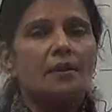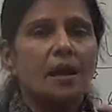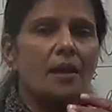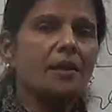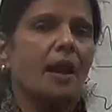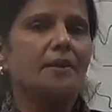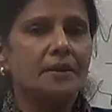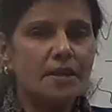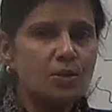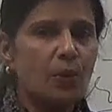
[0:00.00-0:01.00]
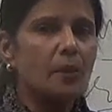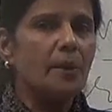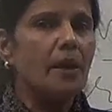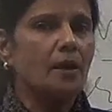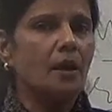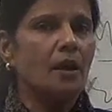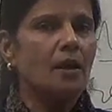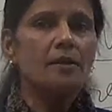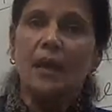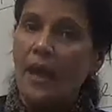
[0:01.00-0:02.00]
their candidates will be
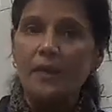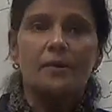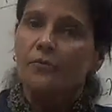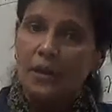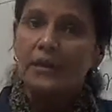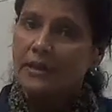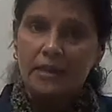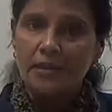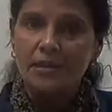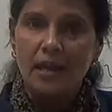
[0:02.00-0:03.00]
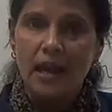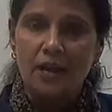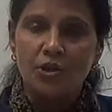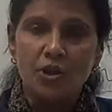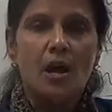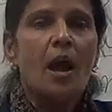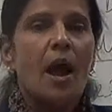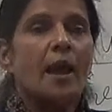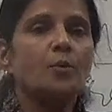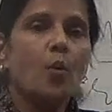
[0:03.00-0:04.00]
uh, there will contest the election
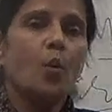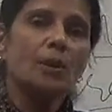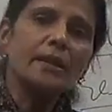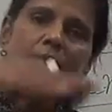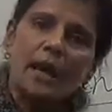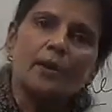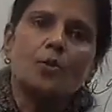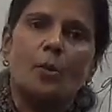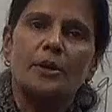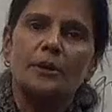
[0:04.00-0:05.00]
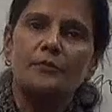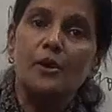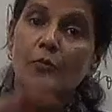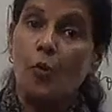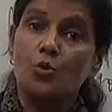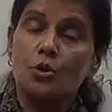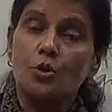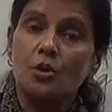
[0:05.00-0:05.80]
and only their community will vote